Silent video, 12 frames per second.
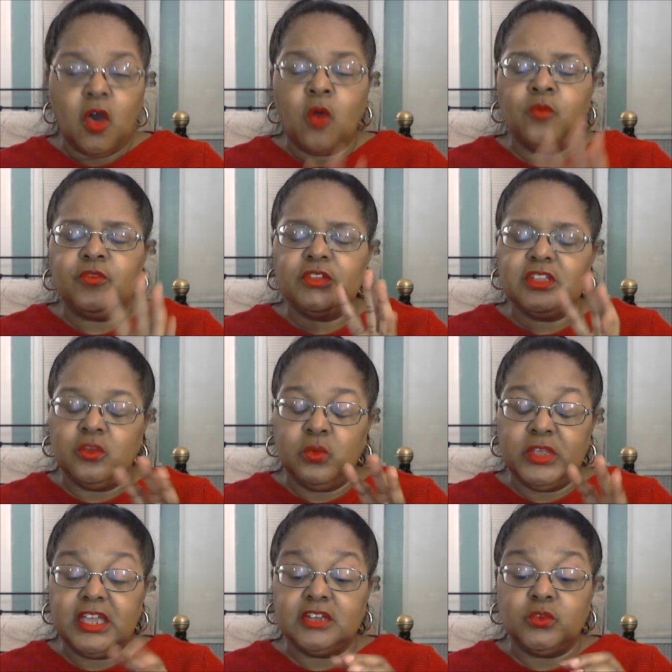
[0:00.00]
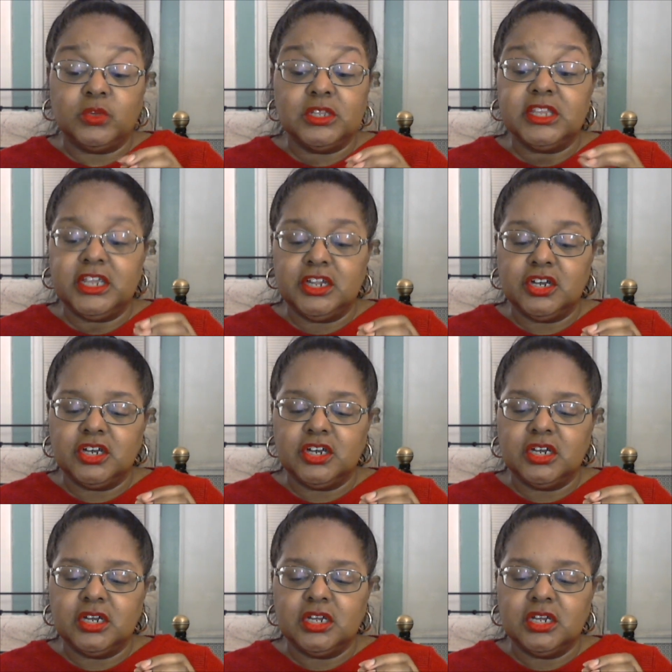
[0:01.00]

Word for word: Hopefully, the weekend will linger